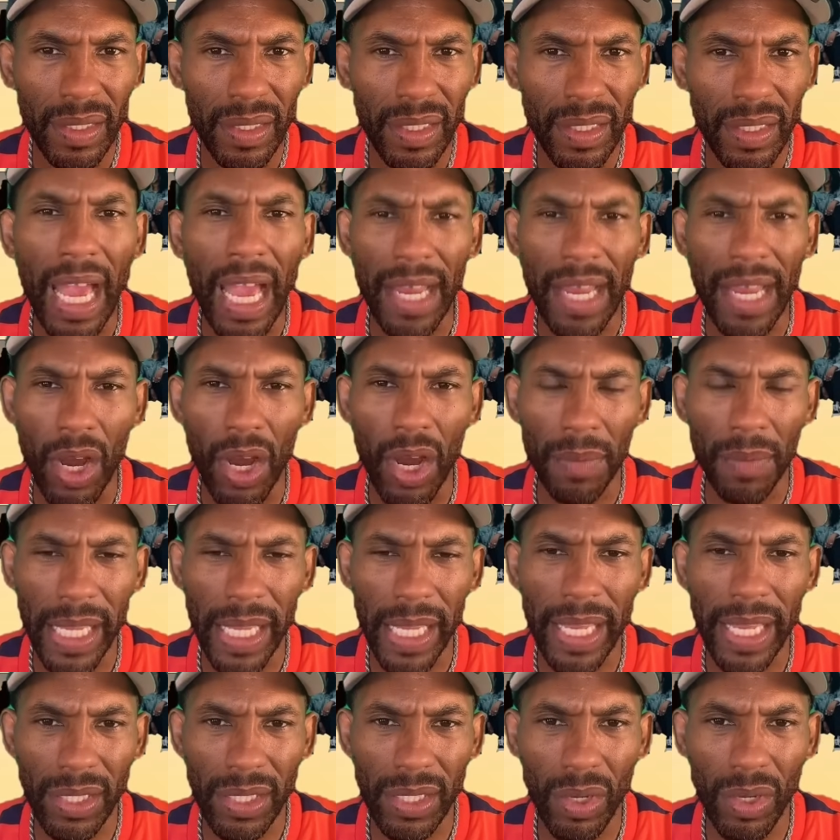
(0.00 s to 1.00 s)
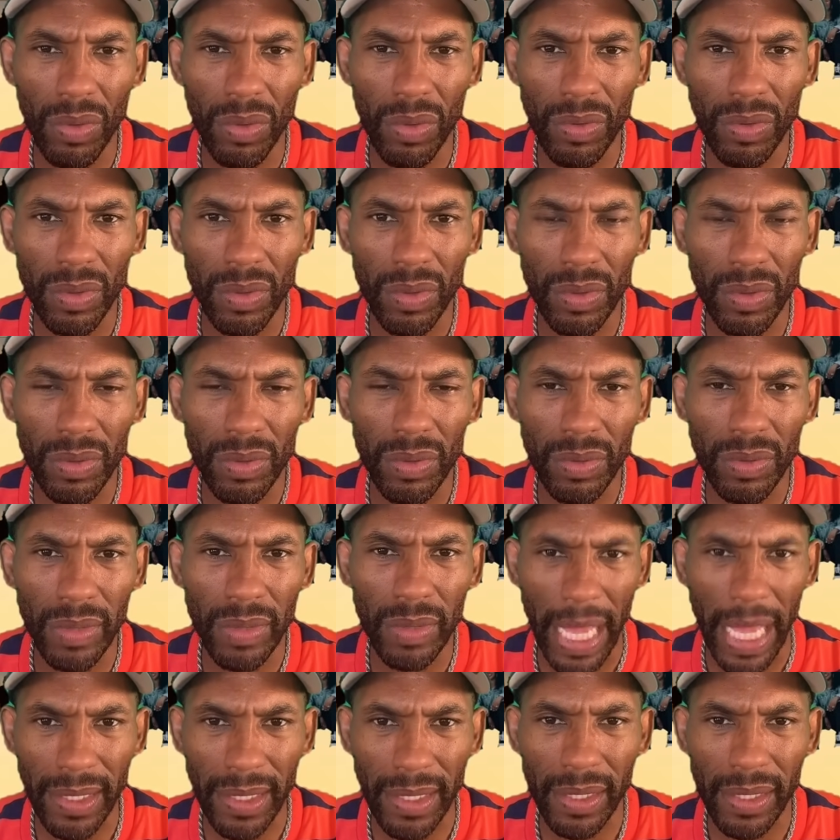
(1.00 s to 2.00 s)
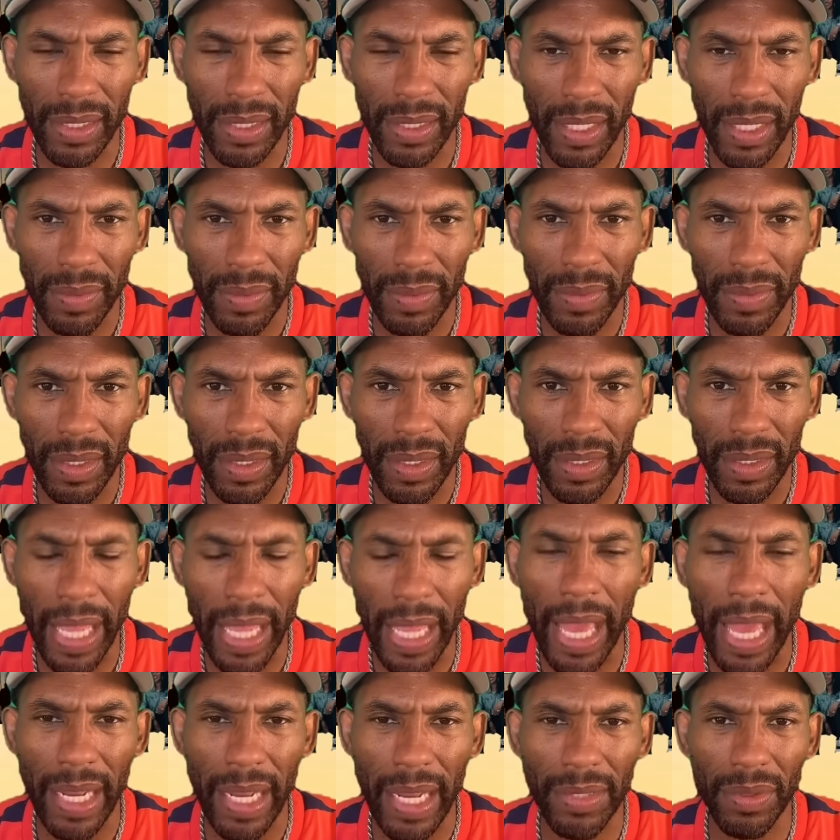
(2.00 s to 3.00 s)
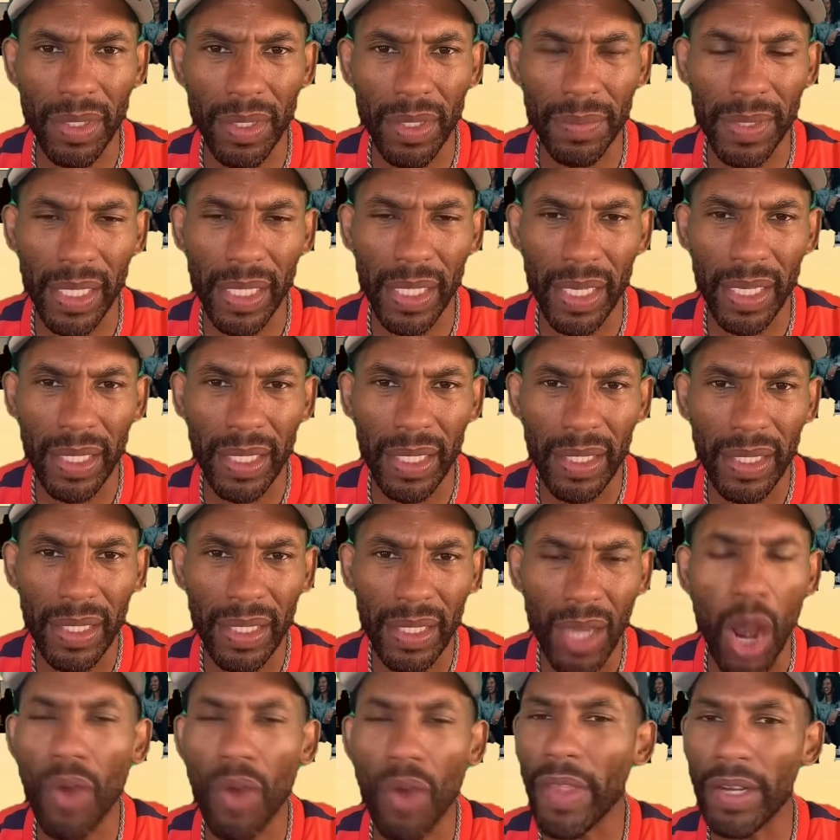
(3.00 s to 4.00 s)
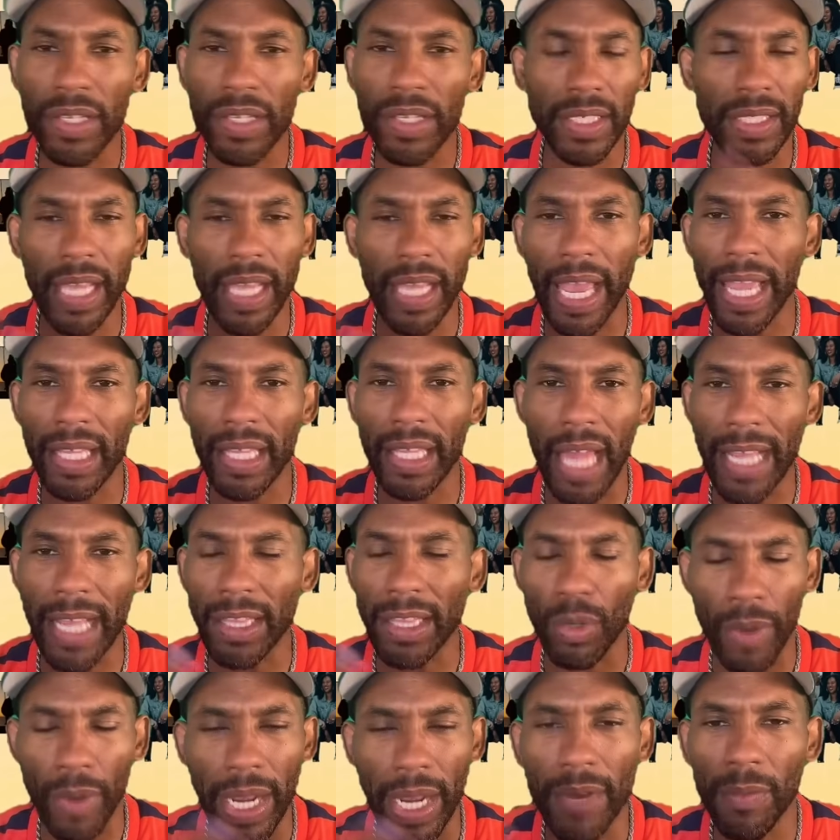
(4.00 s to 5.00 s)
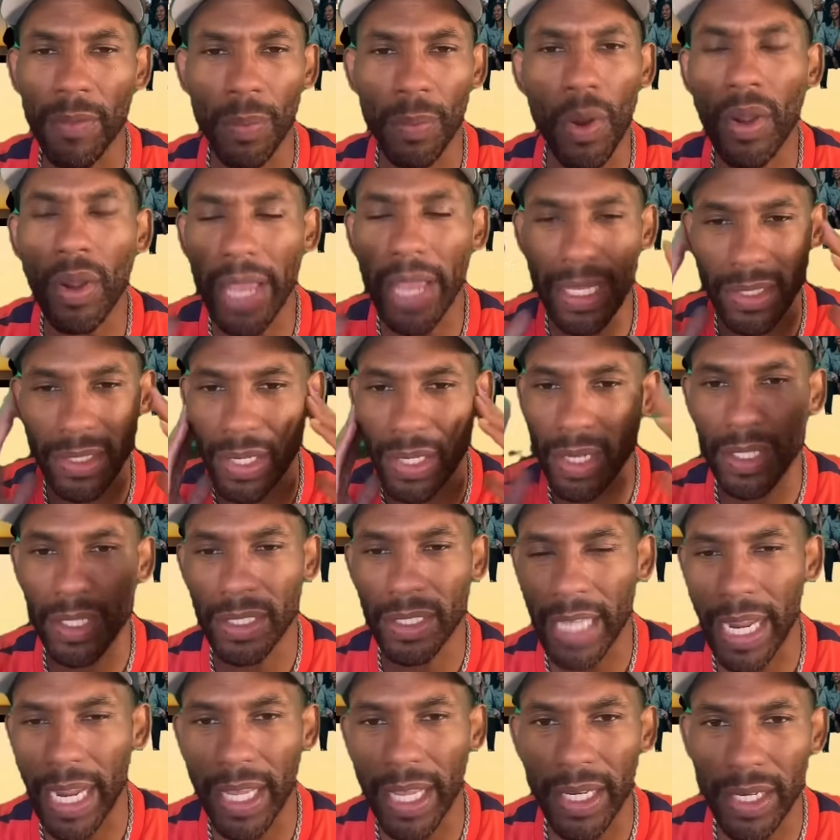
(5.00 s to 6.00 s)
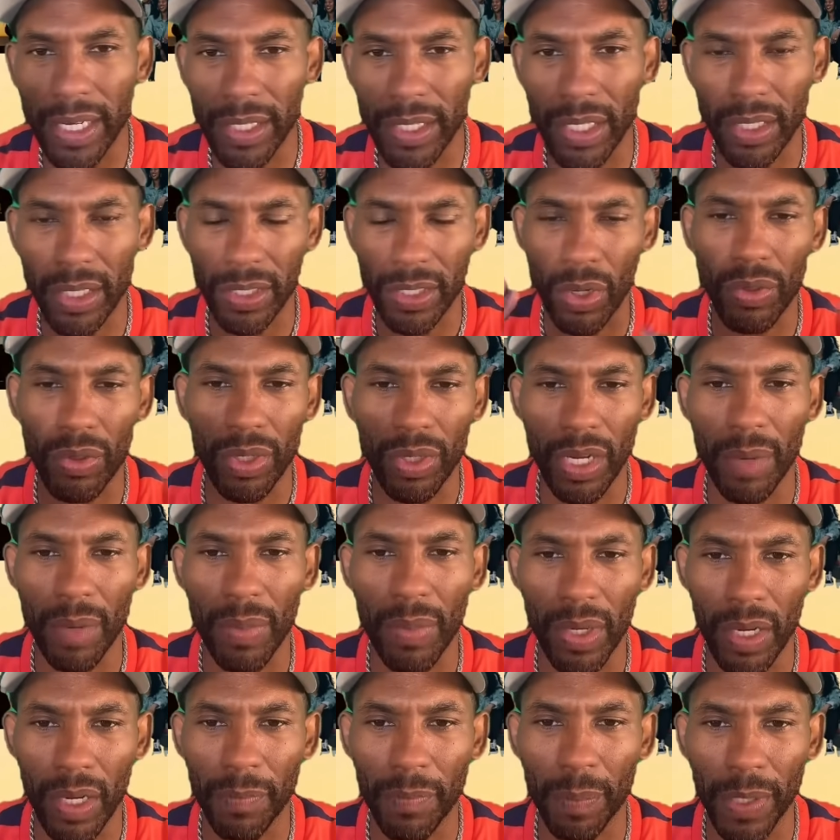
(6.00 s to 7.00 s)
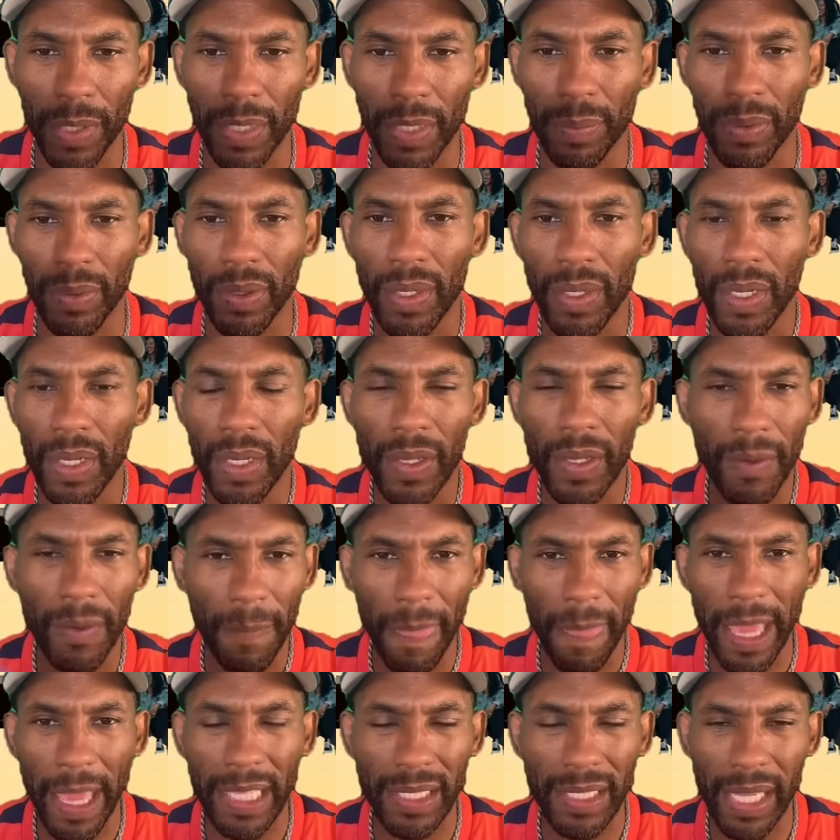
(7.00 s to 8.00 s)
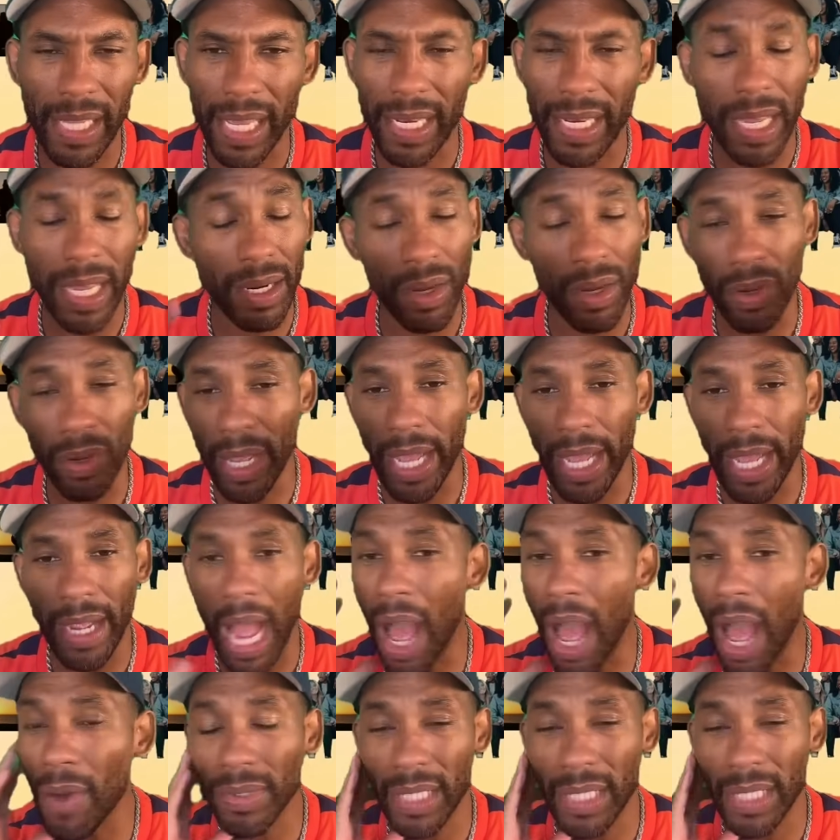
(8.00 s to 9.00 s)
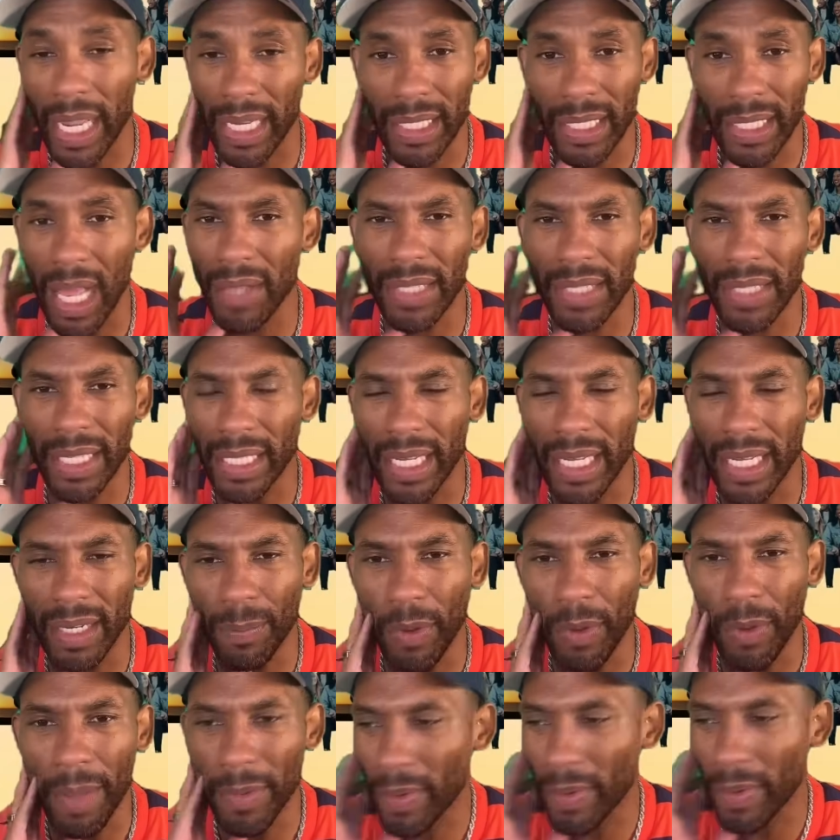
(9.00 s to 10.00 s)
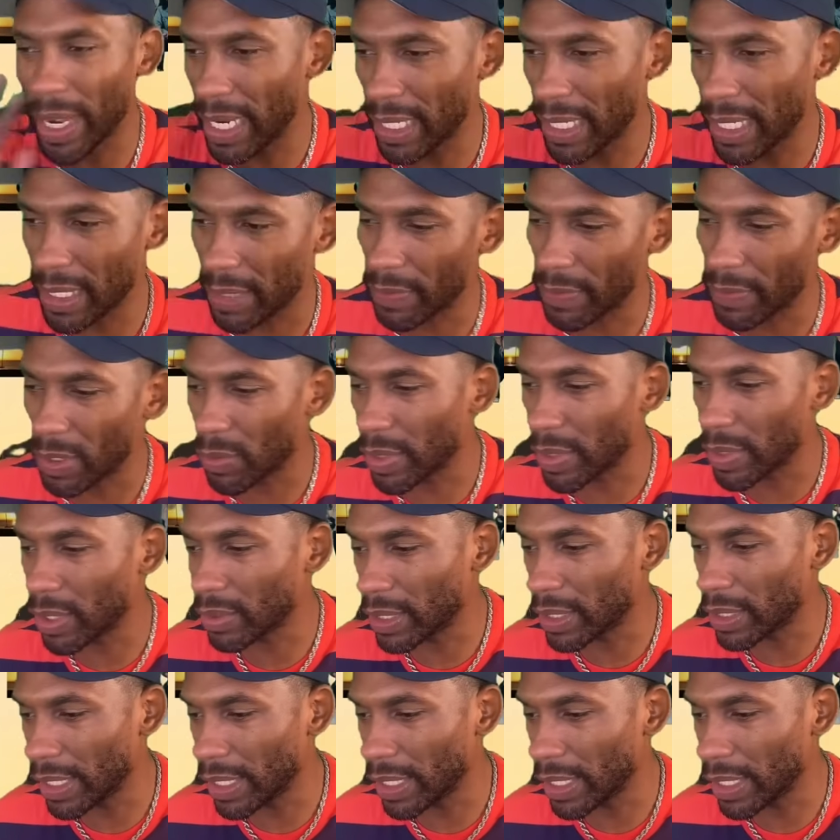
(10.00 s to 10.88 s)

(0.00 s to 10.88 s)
Yeah, I know. I'm saying so. That's what I'm saying. Oh, they're just saying like the rate of employment. Okay, so they're just taking the total number of people and saying that. Okay, I was like, the unemployment rate ain't even a real.